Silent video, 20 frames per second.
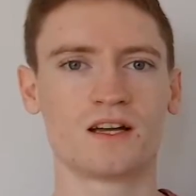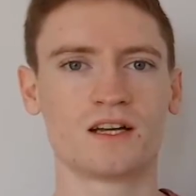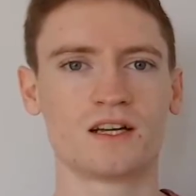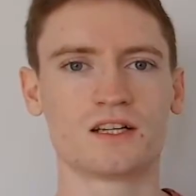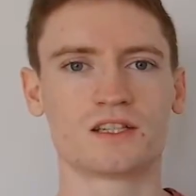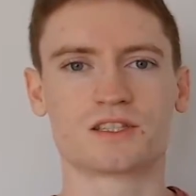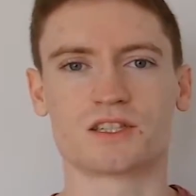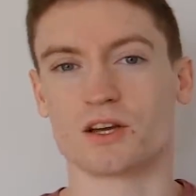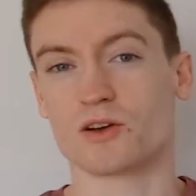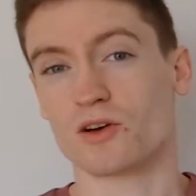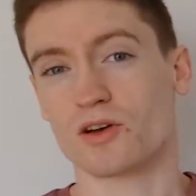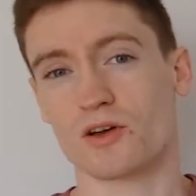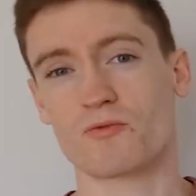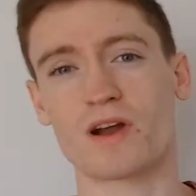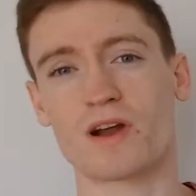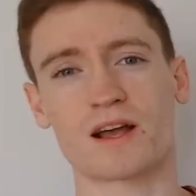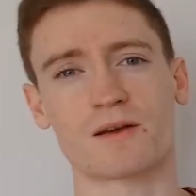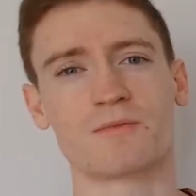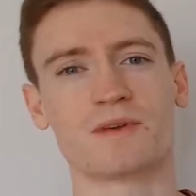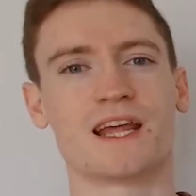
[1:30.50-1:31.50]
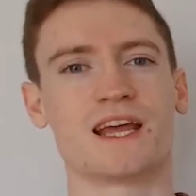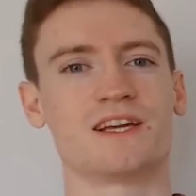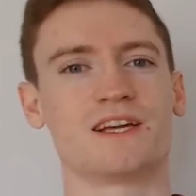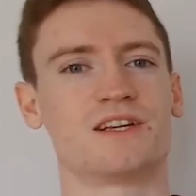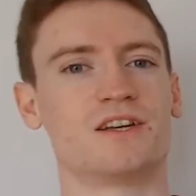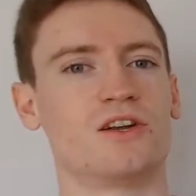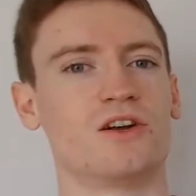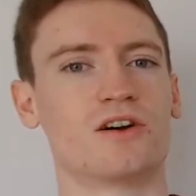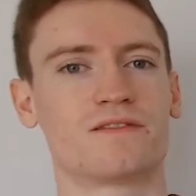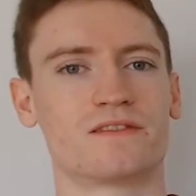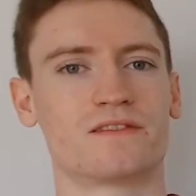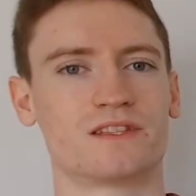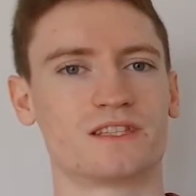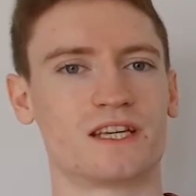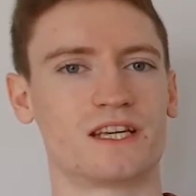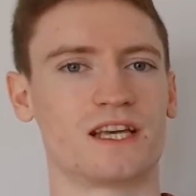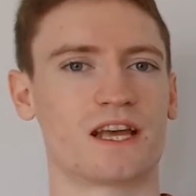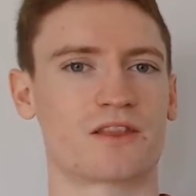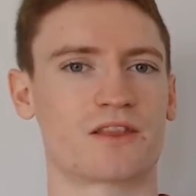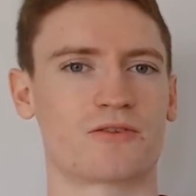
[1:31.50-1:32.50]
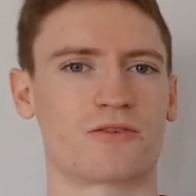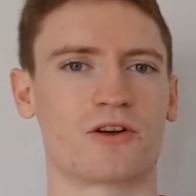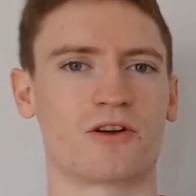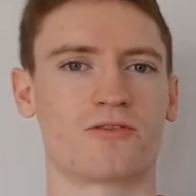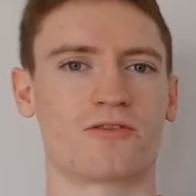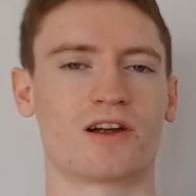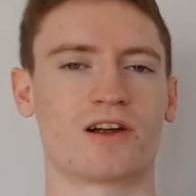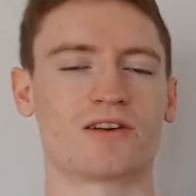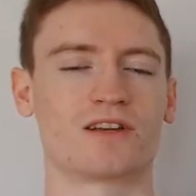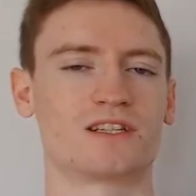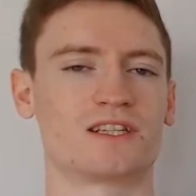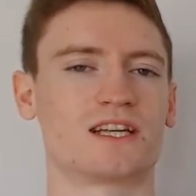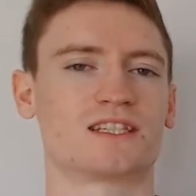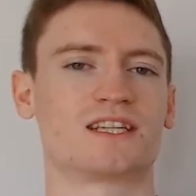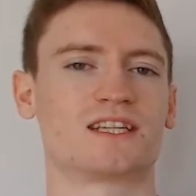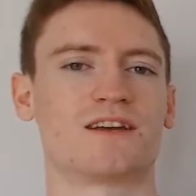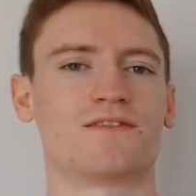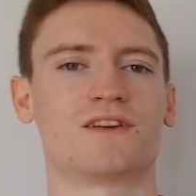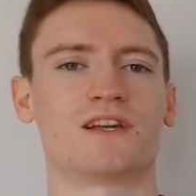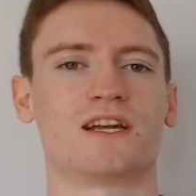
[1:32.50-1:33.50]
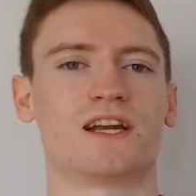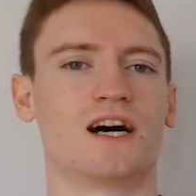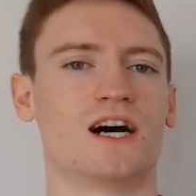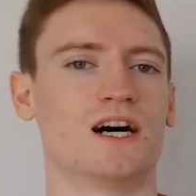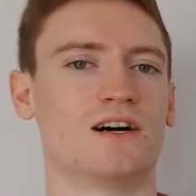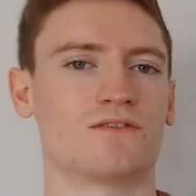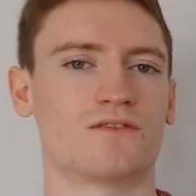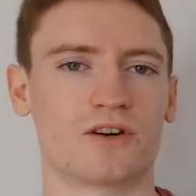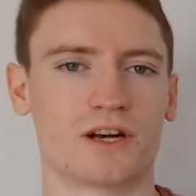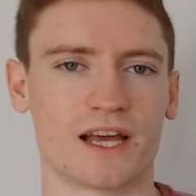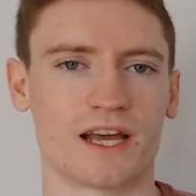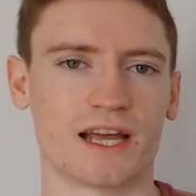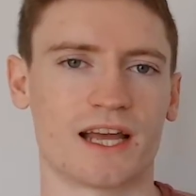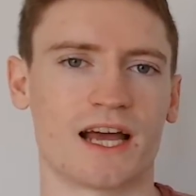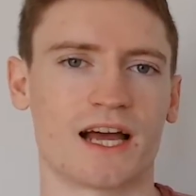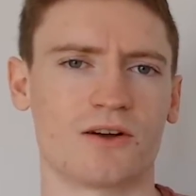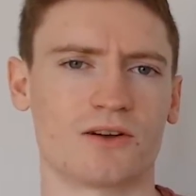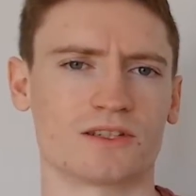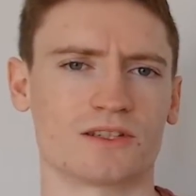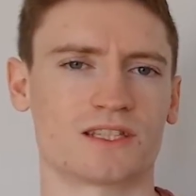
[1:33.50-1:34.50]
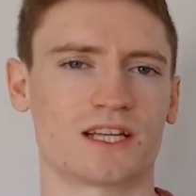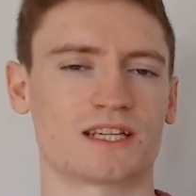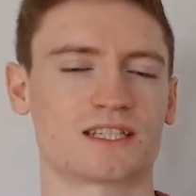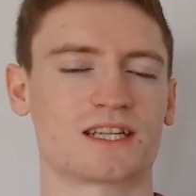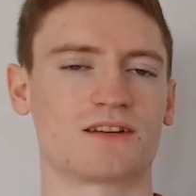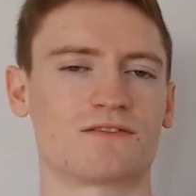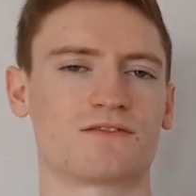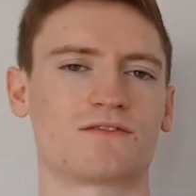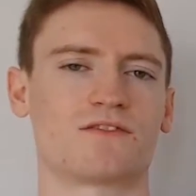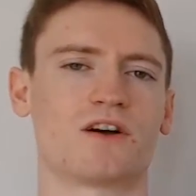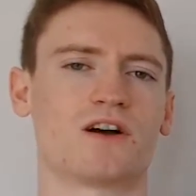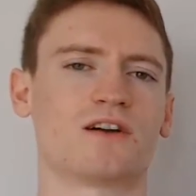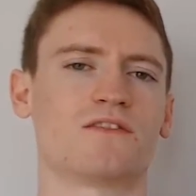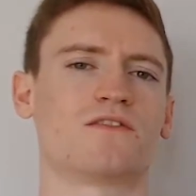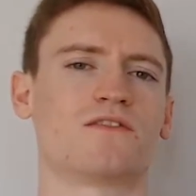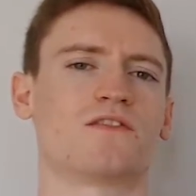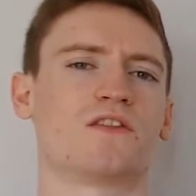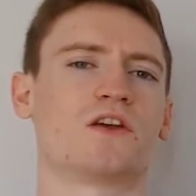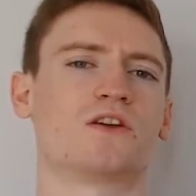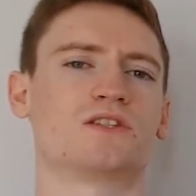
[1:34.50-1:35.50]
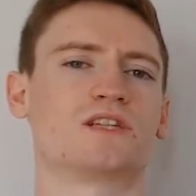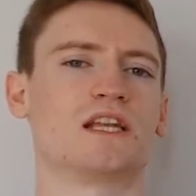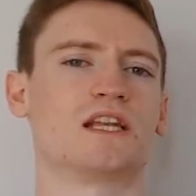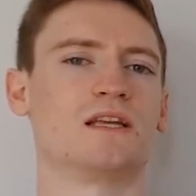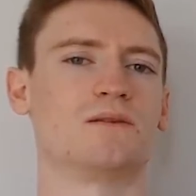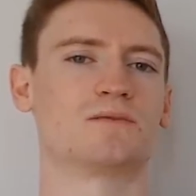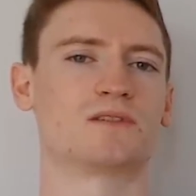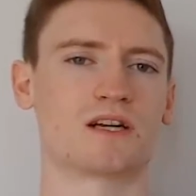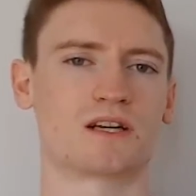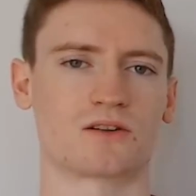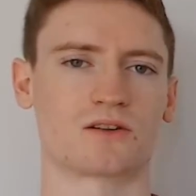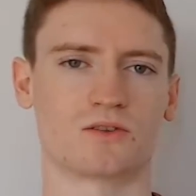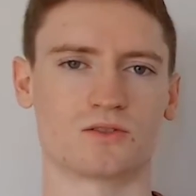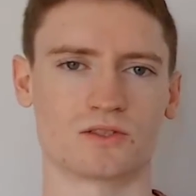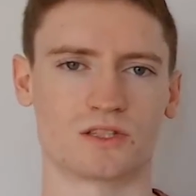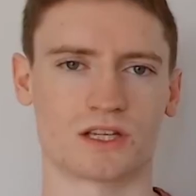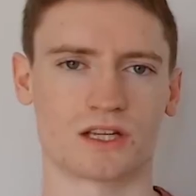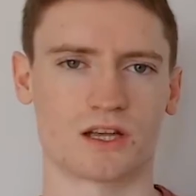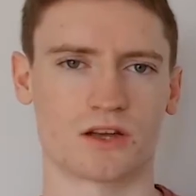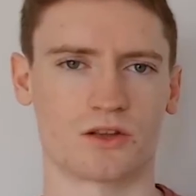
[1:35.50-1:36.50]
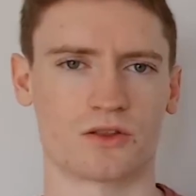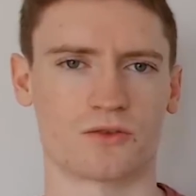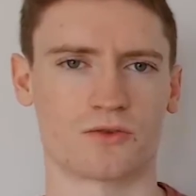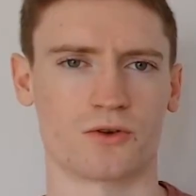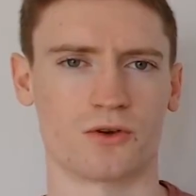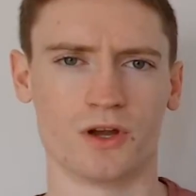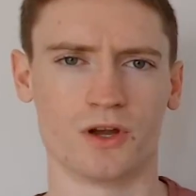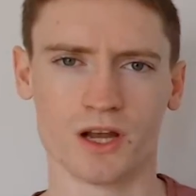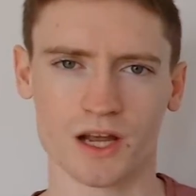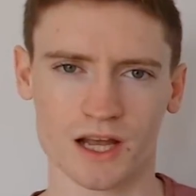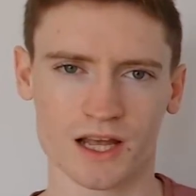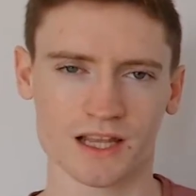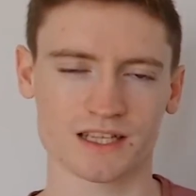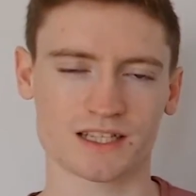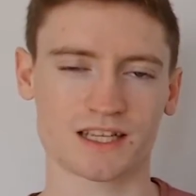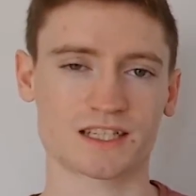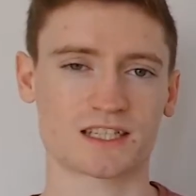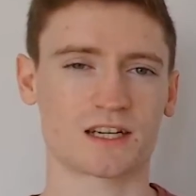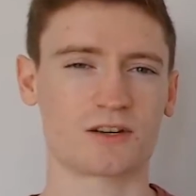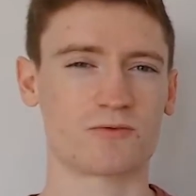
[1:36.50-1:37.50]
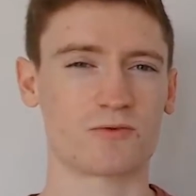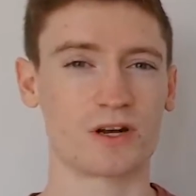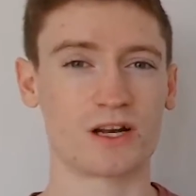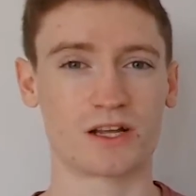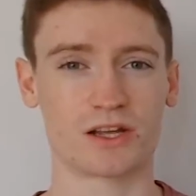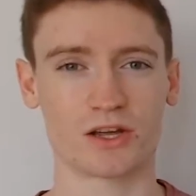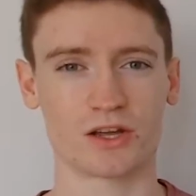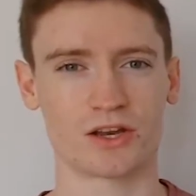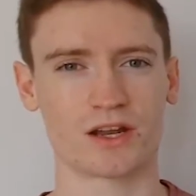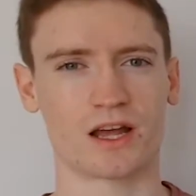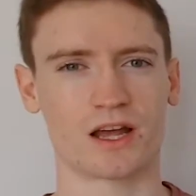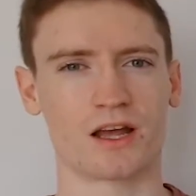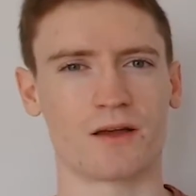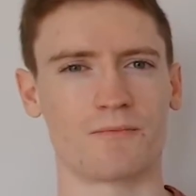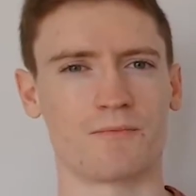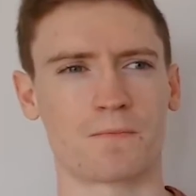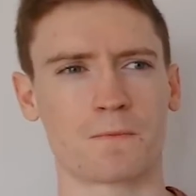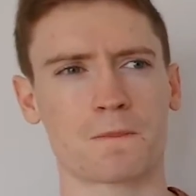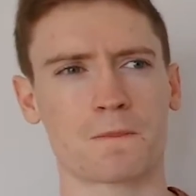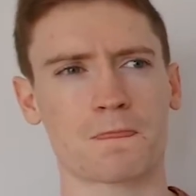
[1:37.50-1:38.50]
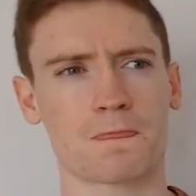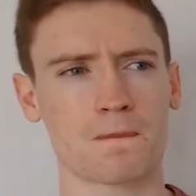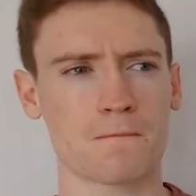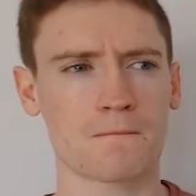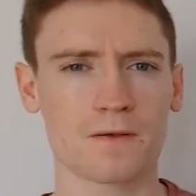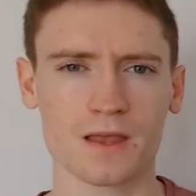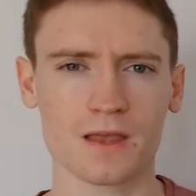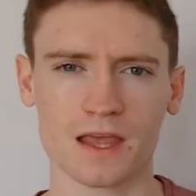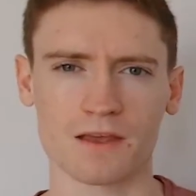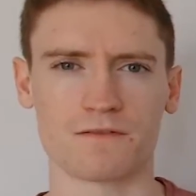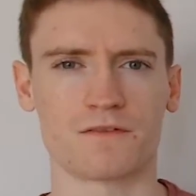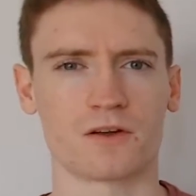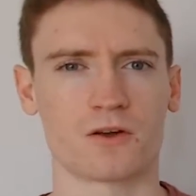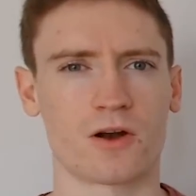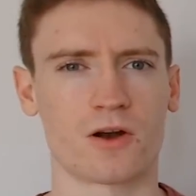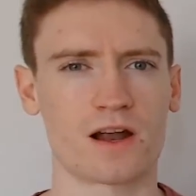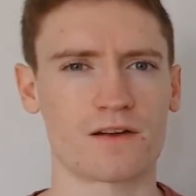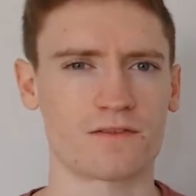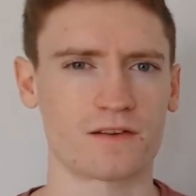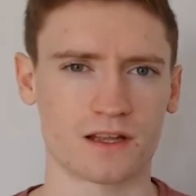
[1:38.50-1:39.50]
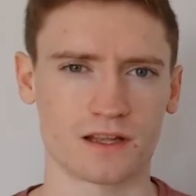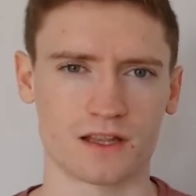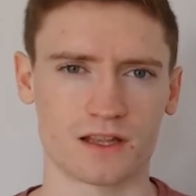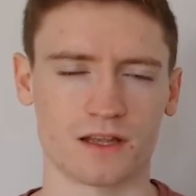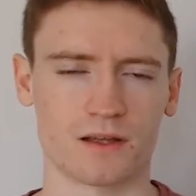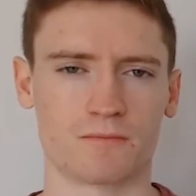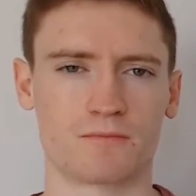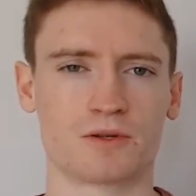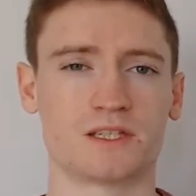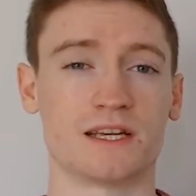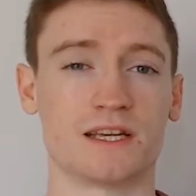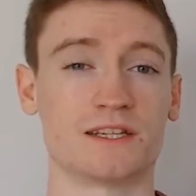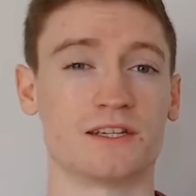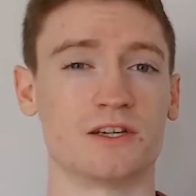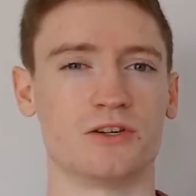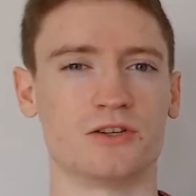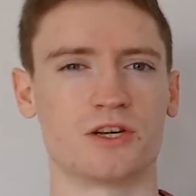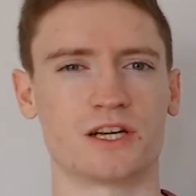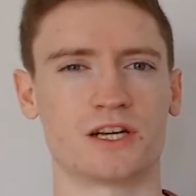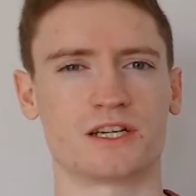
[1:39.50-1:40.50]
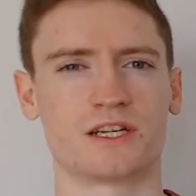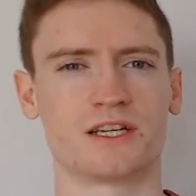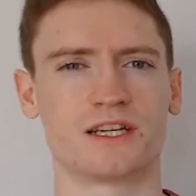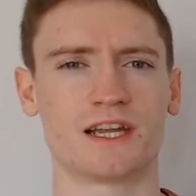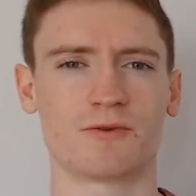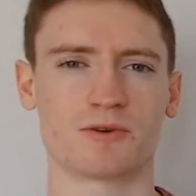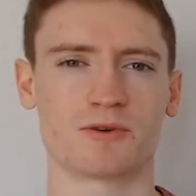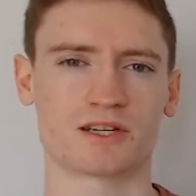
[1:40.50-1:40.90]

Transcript: So a recommendation you often see get thrown around is the 7.5 or 8 hours. That's 5 of those sleep cycles that go through. There's actually a really good infographic that Precision Nutrition did, which